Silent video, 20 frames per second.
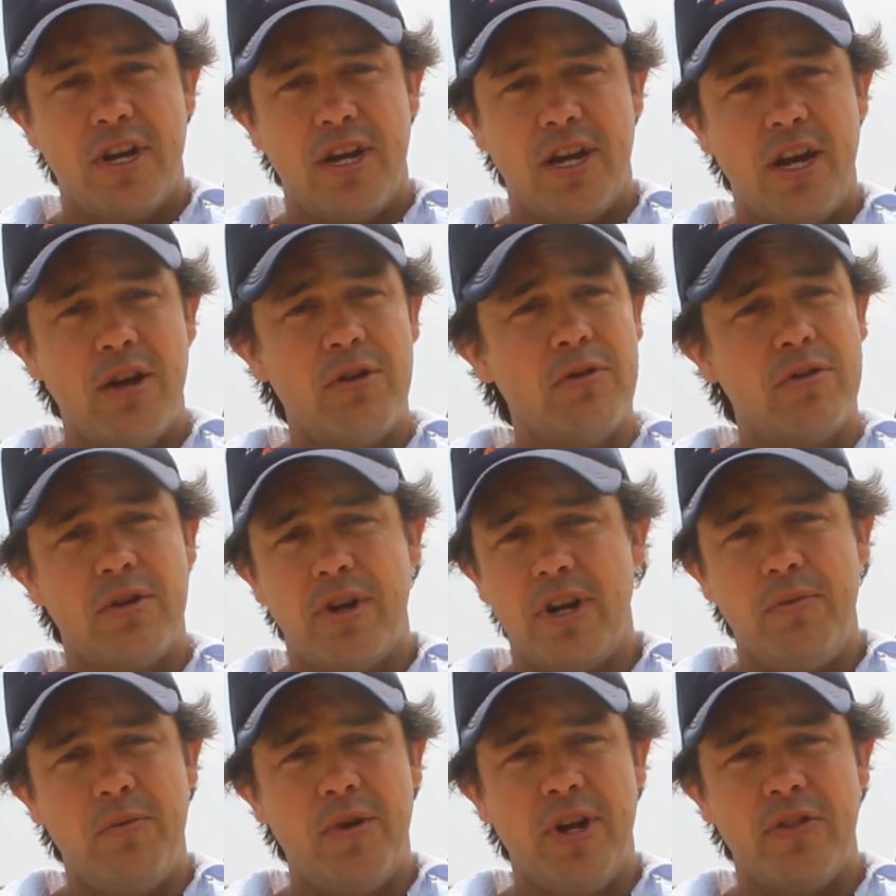and
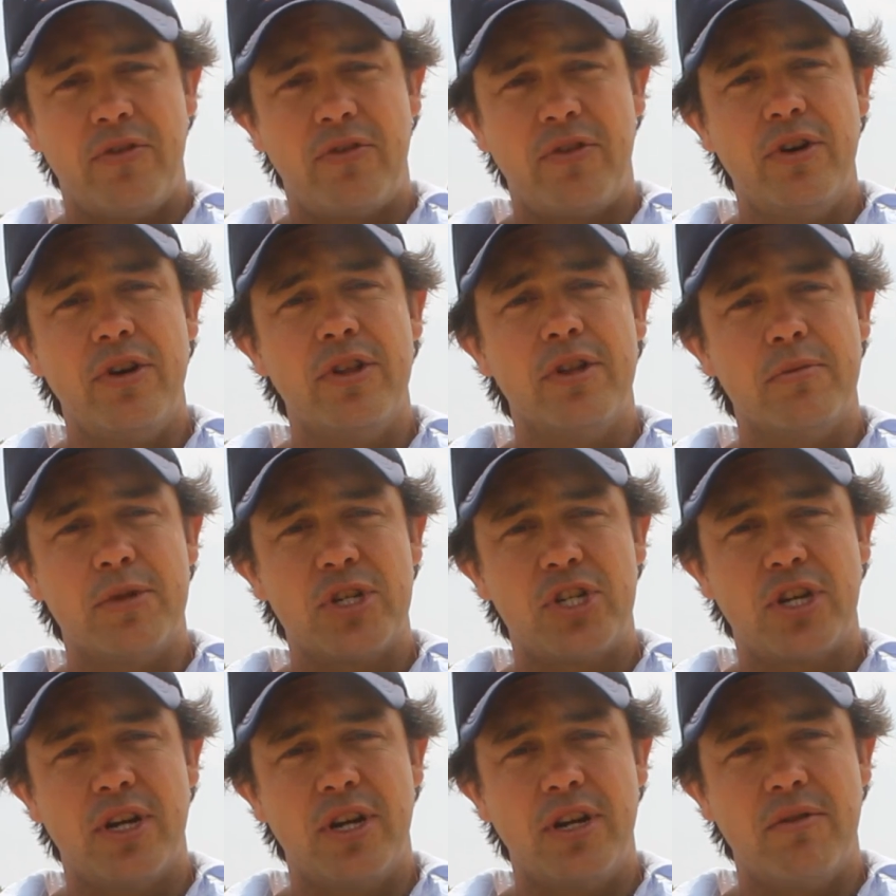it went through the
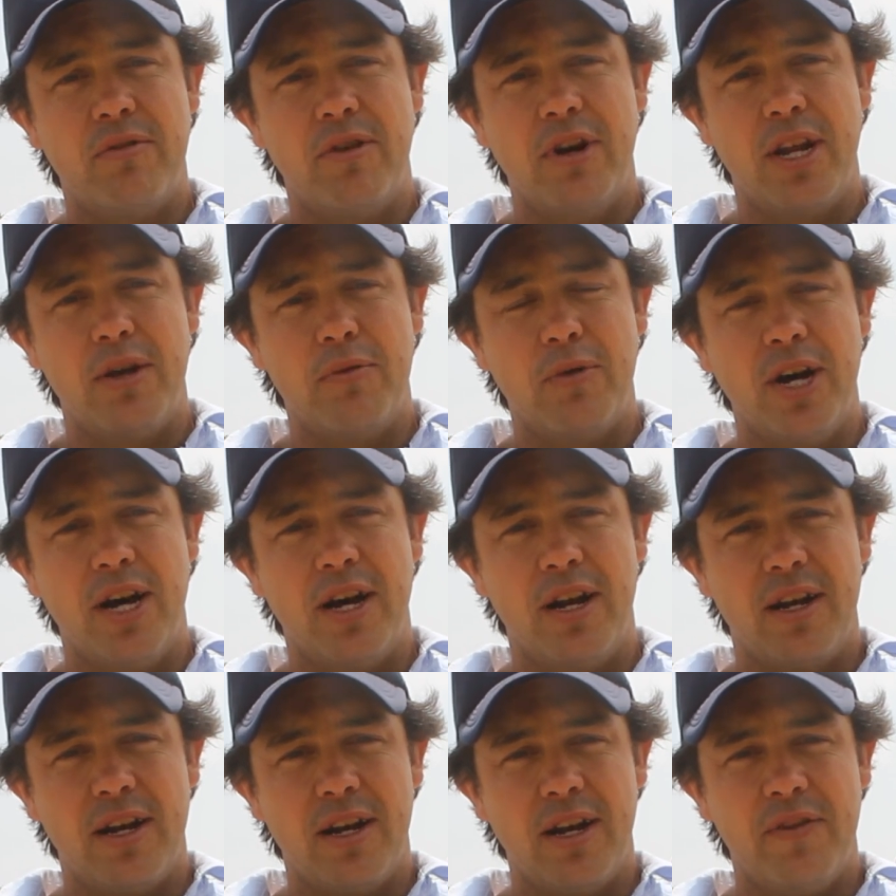machine really
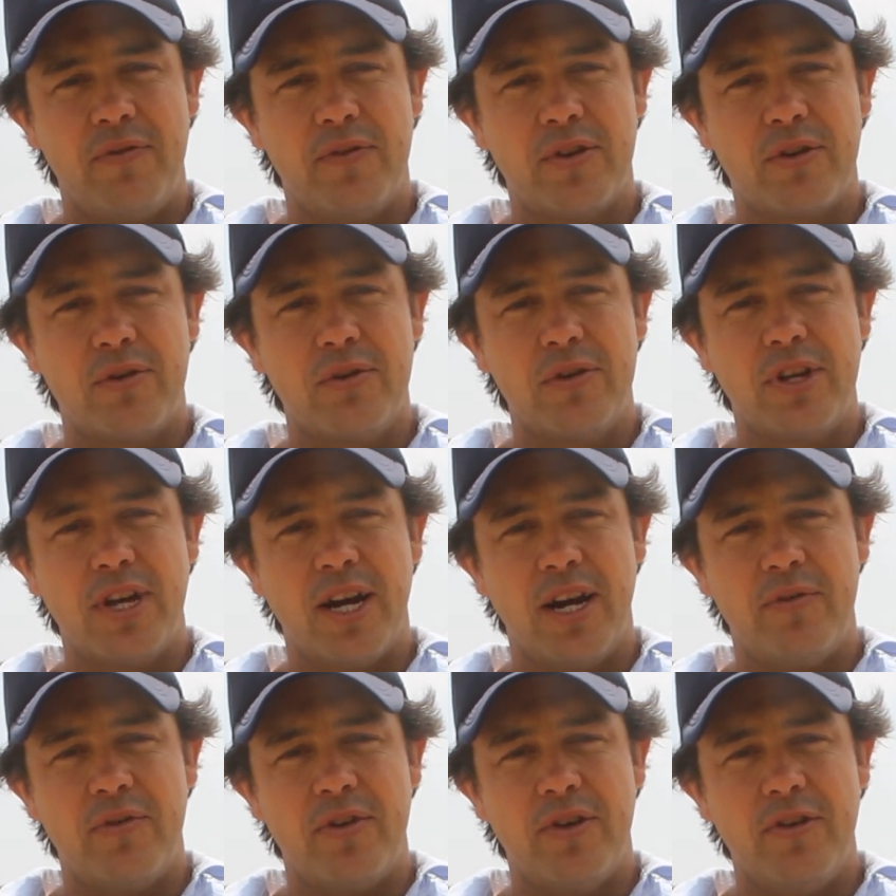well and left a good
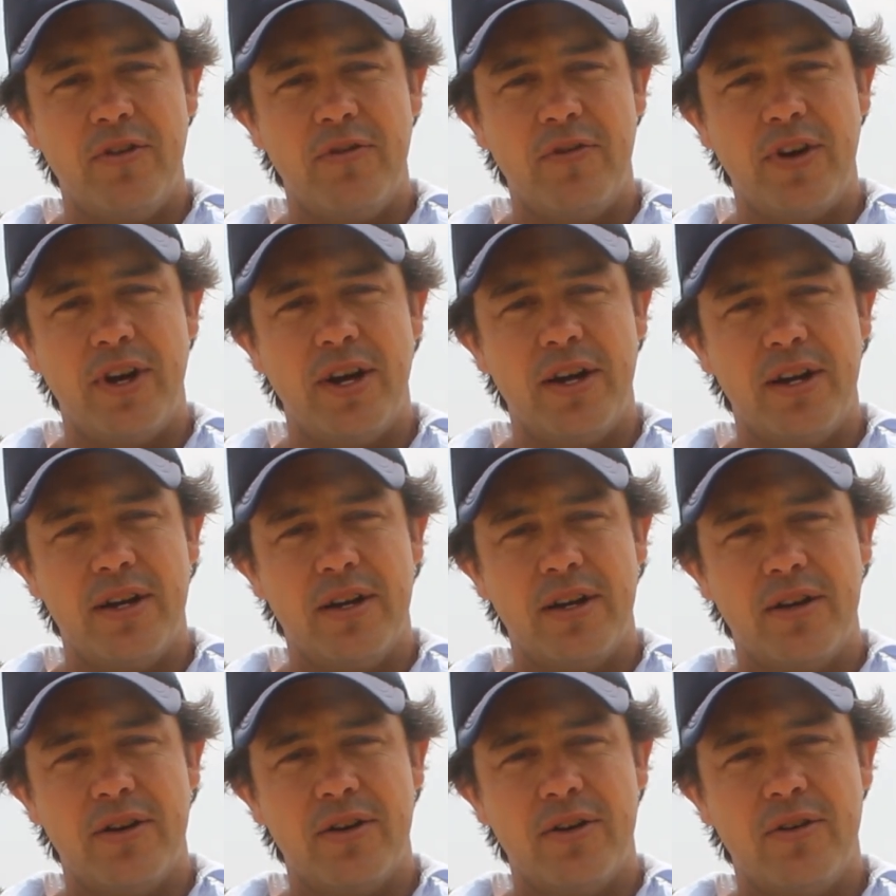cover of
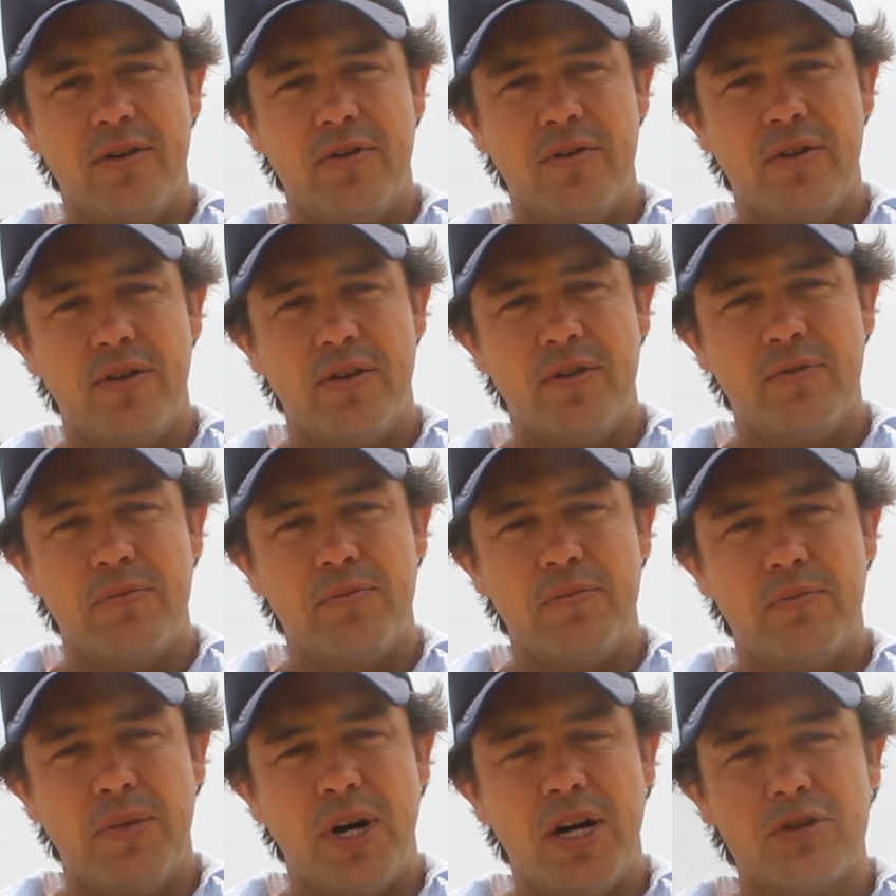
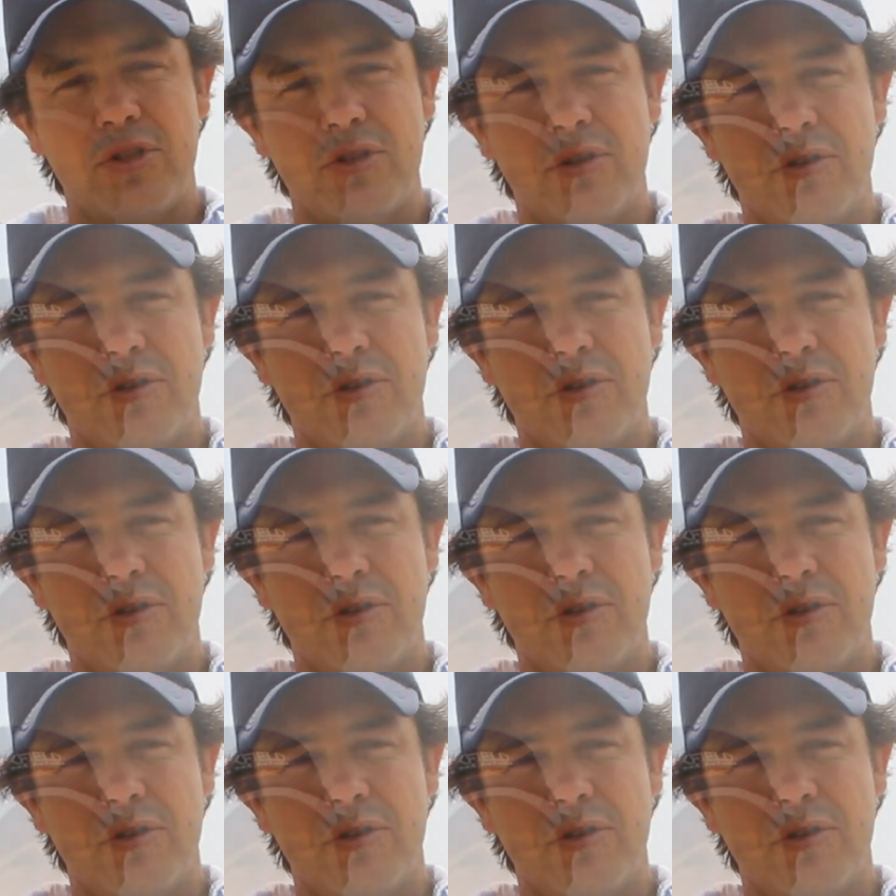mulch